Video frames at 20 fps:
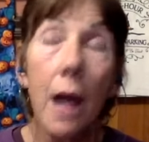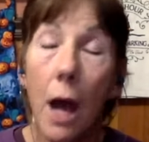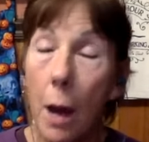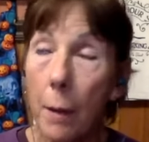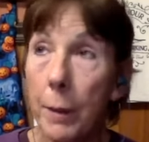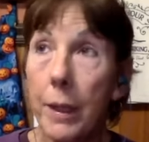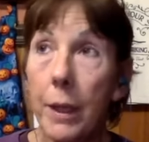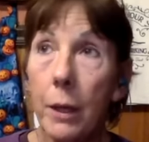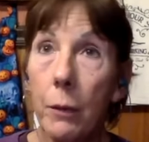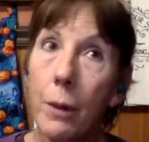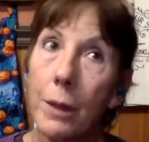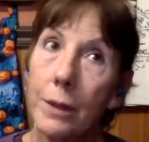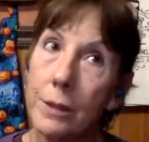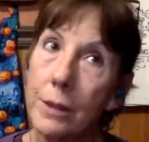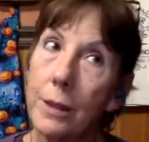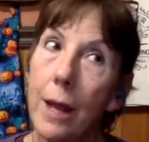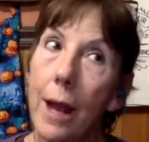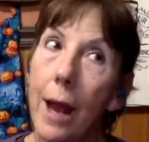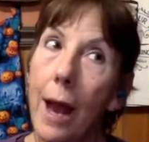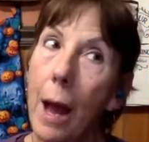I mean, he
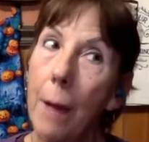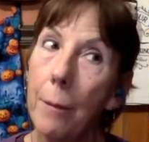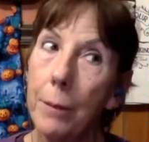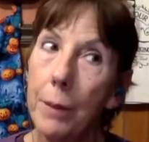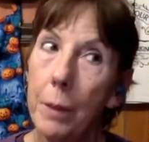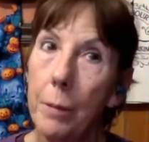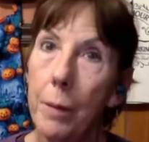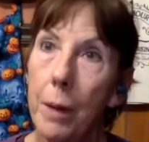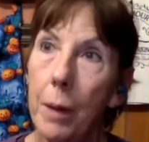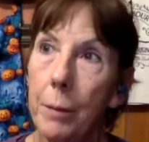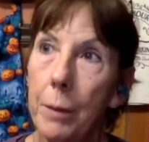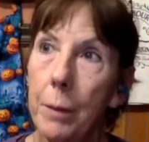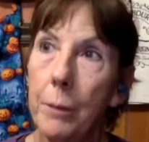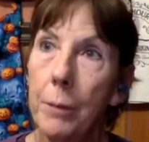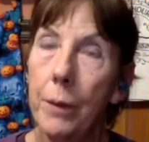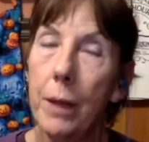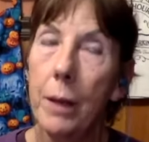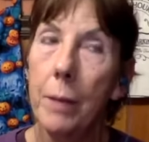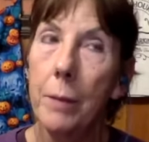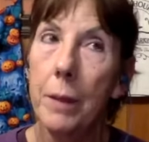wasn't happy about
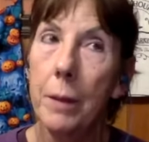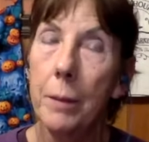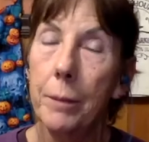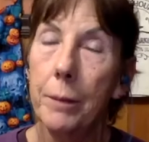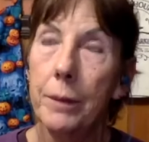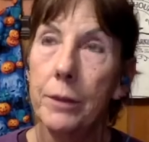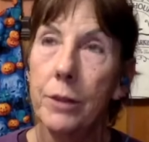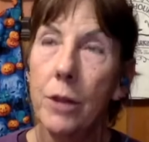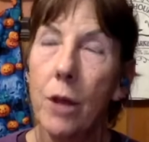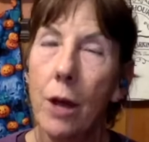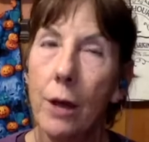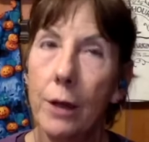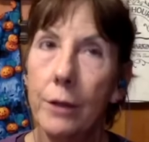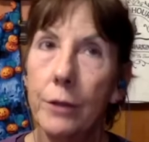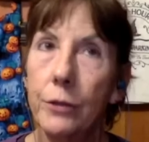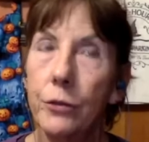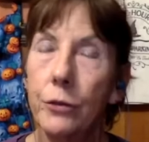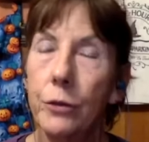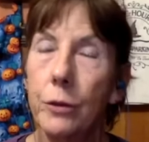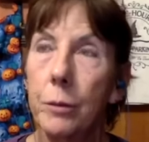people coming up and talking
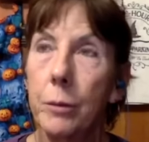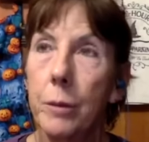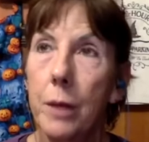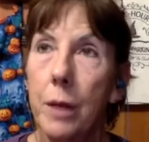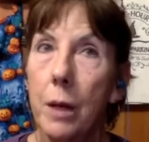to him,